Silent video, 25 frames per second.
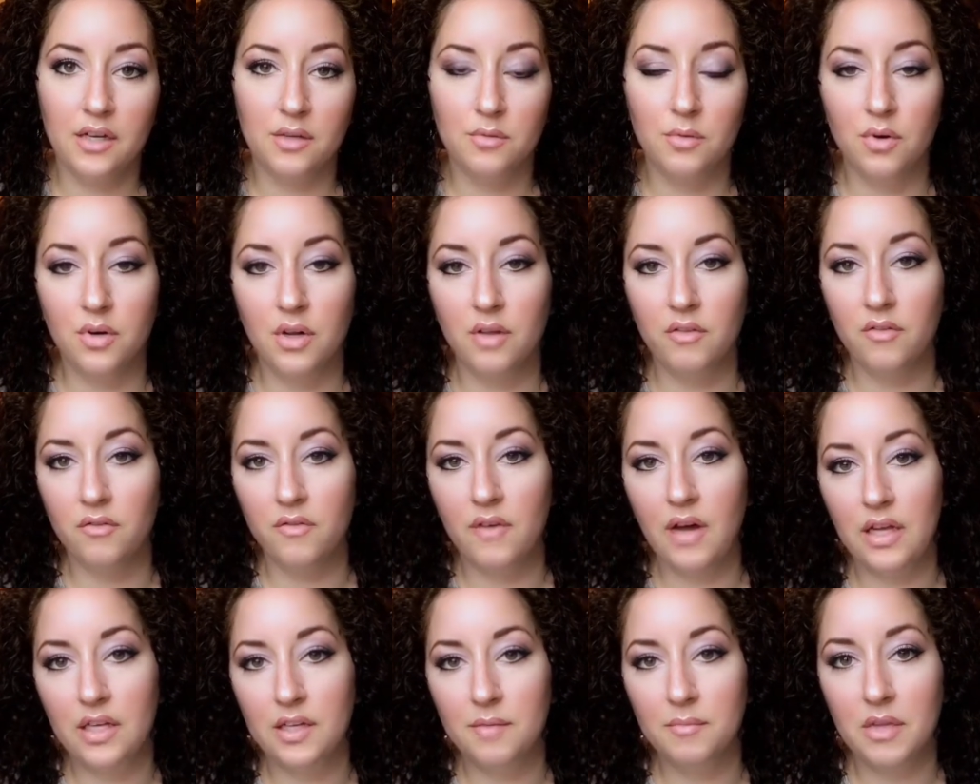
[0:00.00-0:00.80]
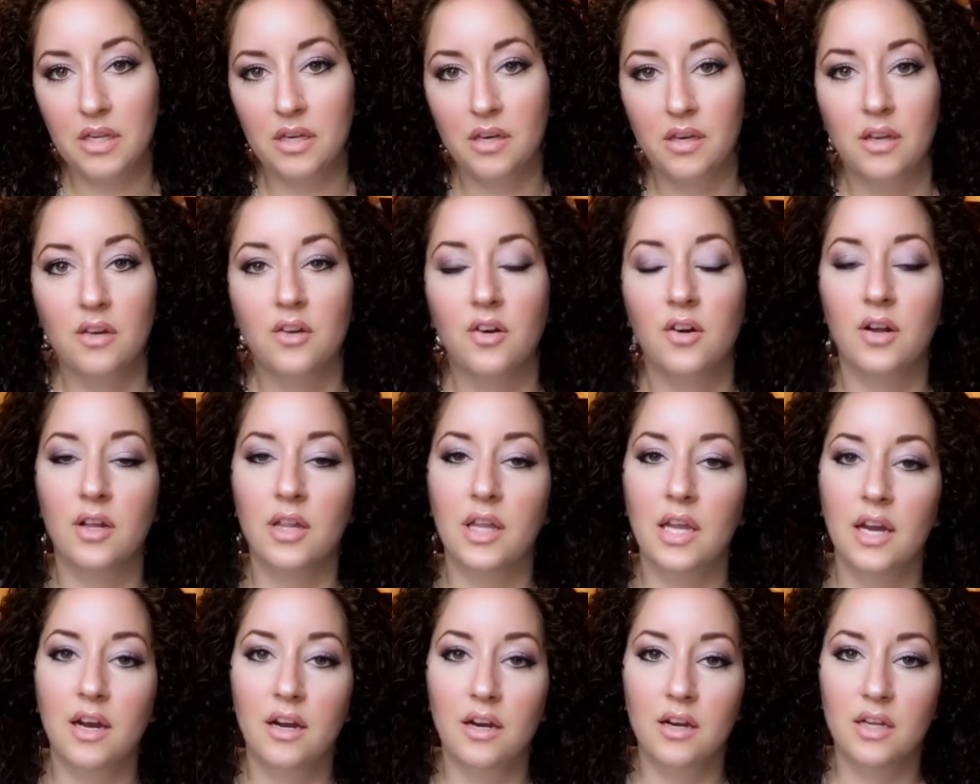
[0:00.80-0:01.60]
You won't have the volume that you need.
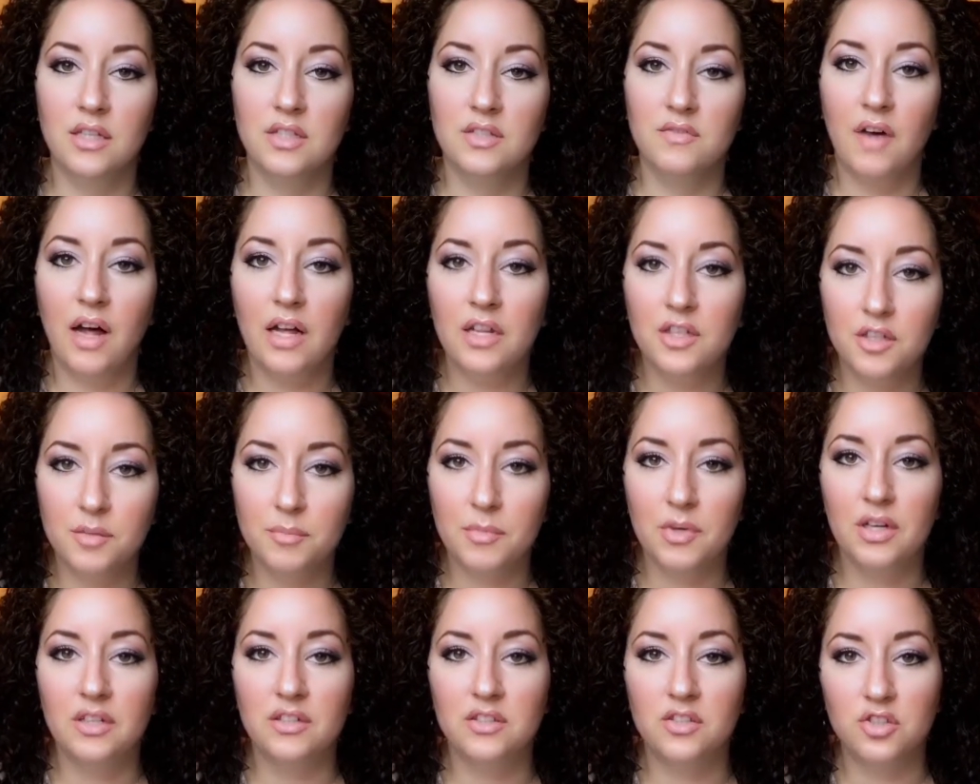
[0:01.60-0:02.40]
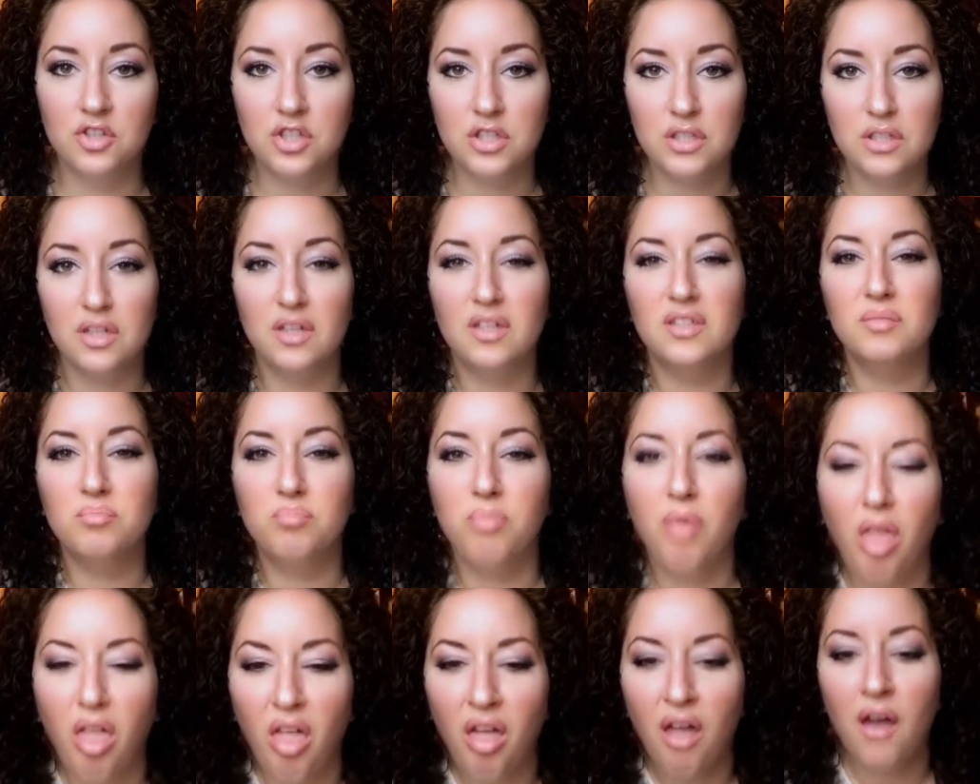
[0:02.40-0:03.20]
Curly hair needs volume, or else it just looks
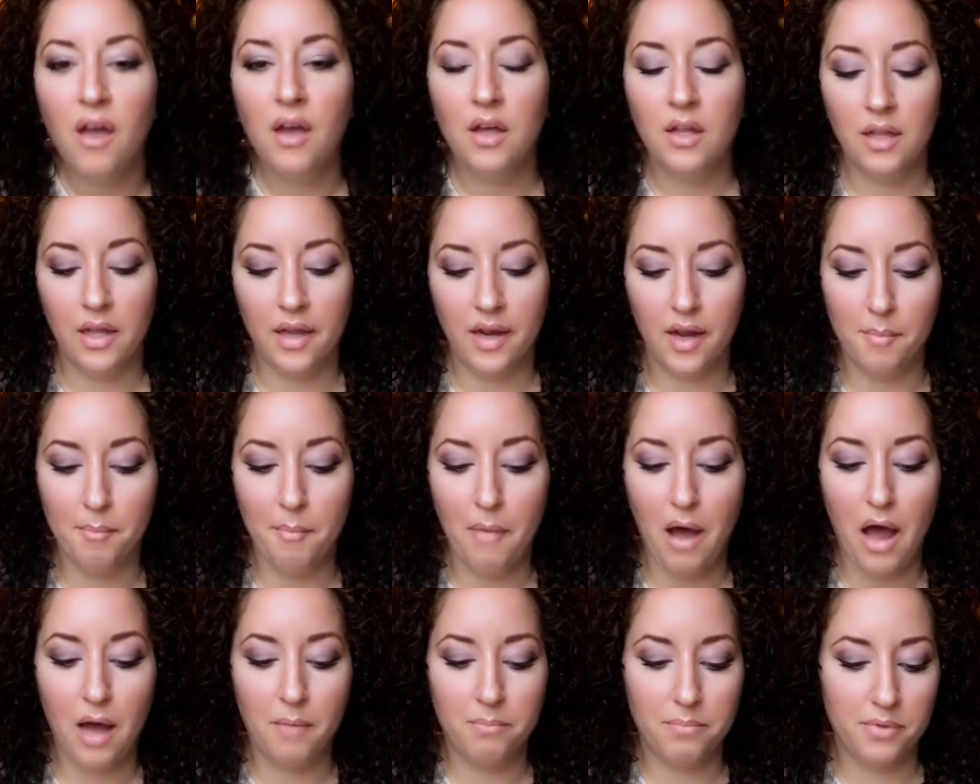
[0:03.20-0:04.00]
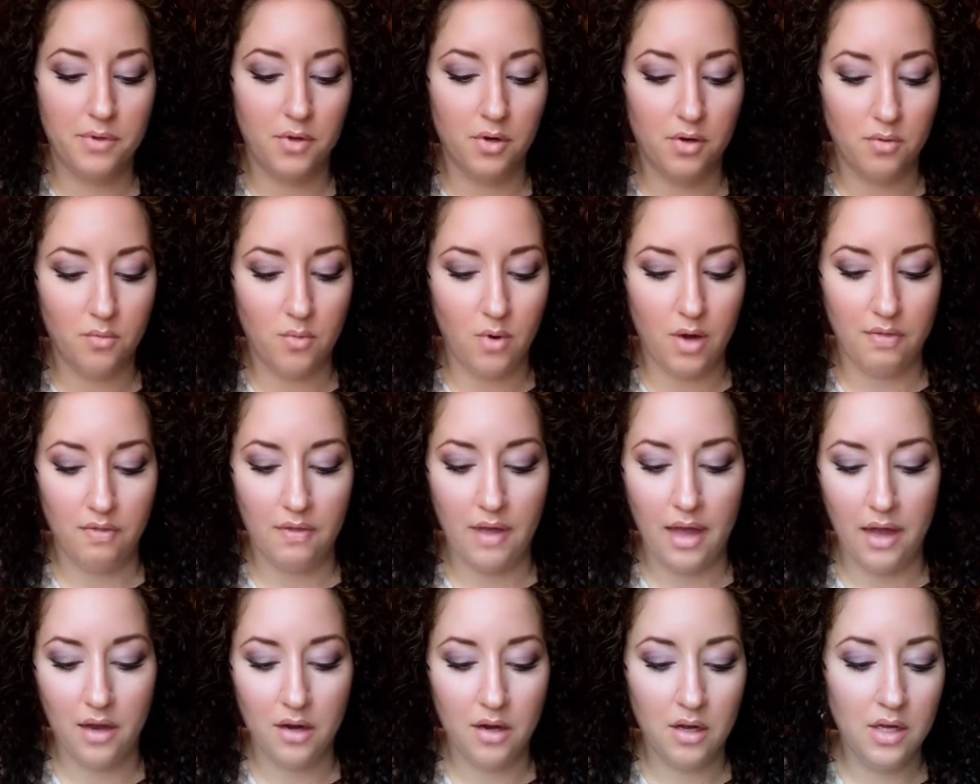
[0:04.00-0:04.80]
bleh, like a mop. You don't want
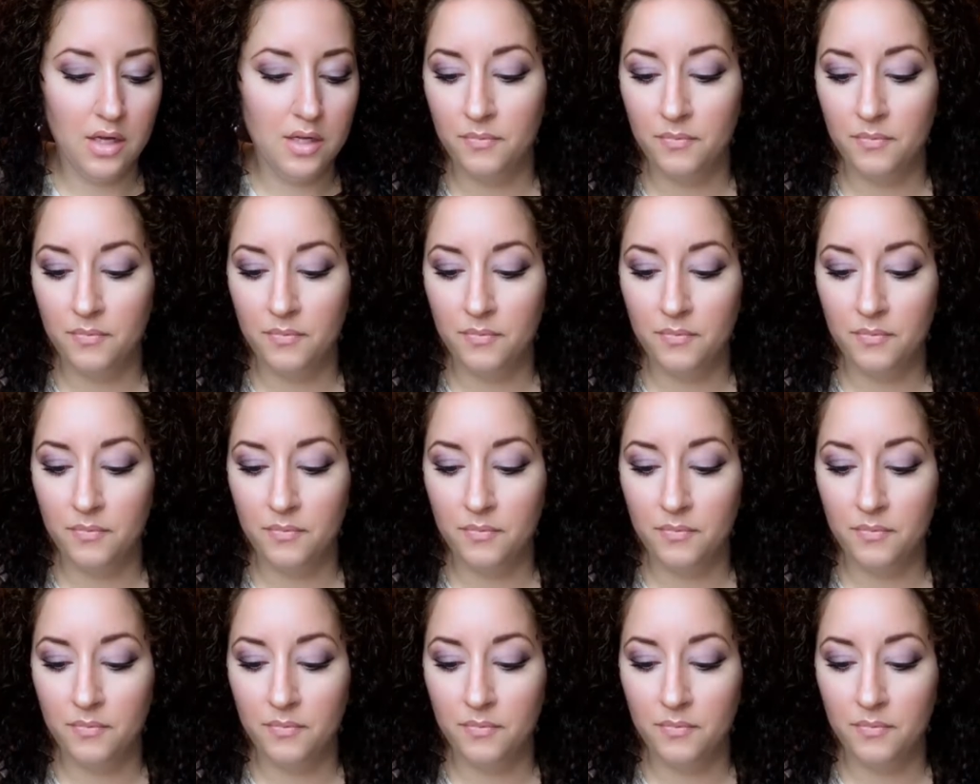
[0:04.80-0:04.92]
that.